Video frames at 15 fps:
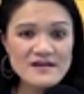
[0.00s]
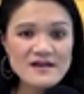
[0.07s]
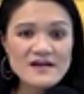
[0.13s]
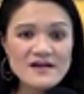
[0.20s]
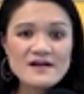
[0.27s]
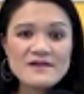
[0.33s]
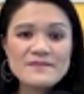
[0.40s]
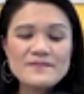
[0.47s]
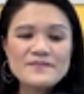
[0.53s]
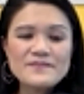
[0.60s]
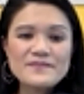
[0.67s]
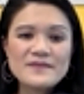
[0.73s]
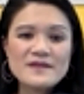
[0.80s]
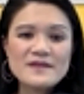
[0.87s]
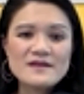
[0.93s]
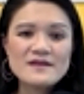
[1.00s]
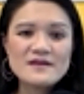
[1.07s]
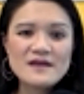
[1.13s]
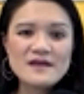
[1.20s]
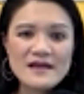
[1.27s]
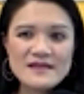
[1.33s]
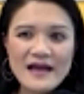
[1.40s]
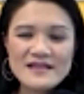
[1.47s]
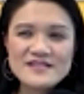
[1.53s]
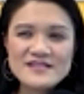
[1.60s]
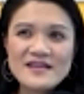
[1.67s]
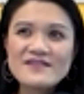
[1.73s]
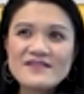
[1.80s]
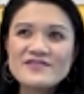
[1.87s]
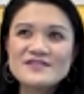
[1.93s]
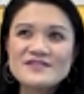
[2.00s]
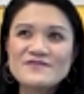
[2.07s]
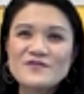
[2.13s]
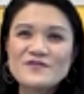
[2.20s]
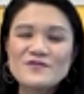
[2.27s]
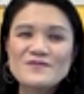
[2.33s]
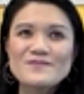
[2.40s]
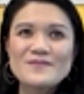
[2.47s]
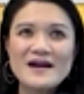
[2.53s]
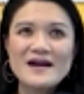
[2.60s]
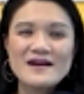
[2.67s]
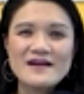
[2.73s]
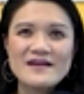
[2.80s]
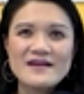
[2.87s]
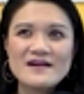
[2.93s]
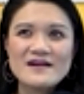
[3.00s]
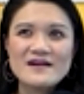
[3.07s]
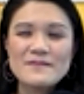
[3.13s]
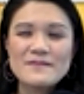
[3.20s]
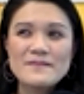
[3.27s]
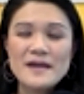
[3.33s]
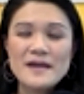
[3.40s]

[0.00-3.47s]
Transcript: Um, and I take this from my um,